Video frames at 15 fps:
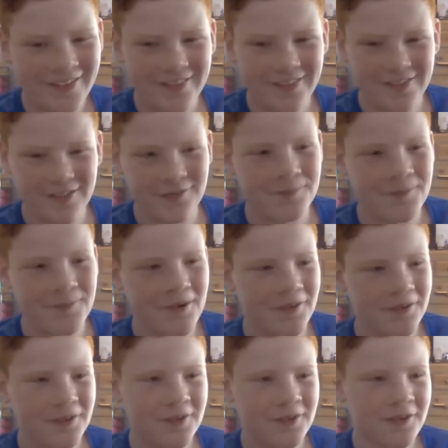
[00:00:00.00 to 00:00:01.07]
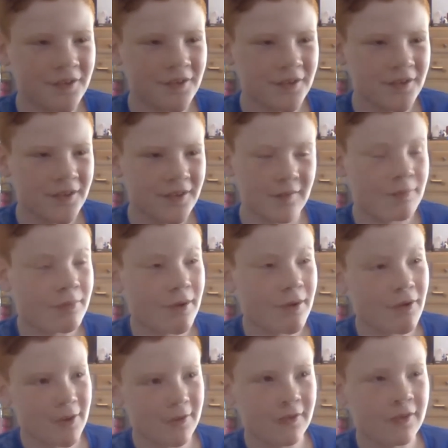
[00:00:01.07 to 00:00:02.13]
this is probably
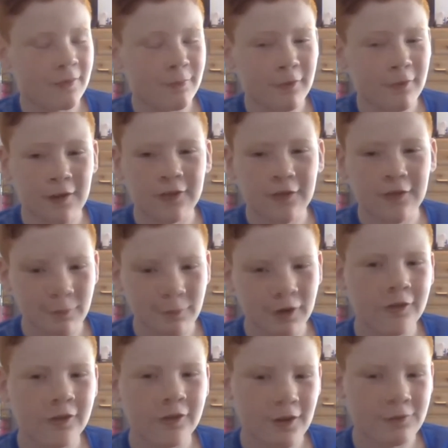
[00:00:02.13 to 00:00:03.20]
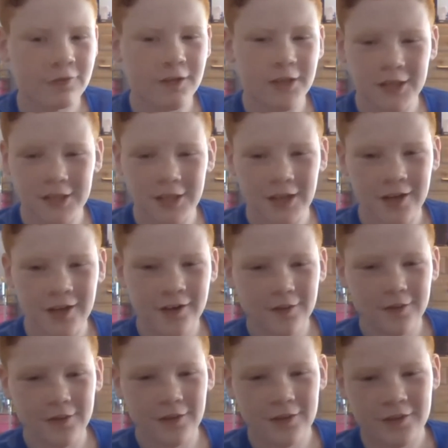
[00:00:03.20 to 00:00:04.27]
isn't surprising, but definitely to get
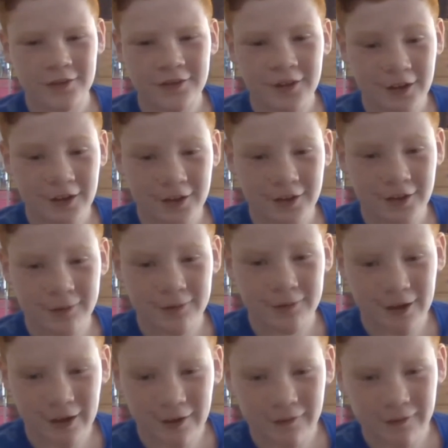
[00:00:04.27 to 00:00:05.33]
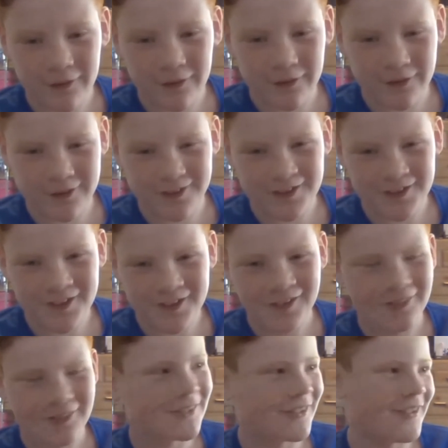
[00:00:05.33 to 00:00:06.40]
season tickets for the Islanders
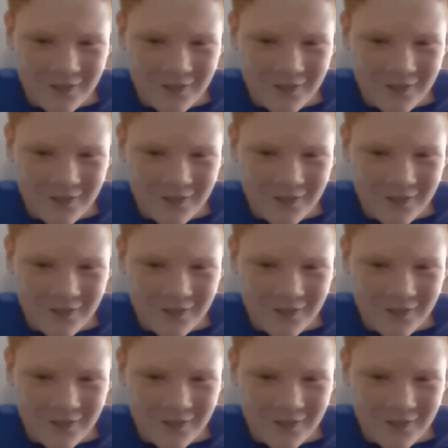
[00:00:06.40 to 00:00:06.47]
because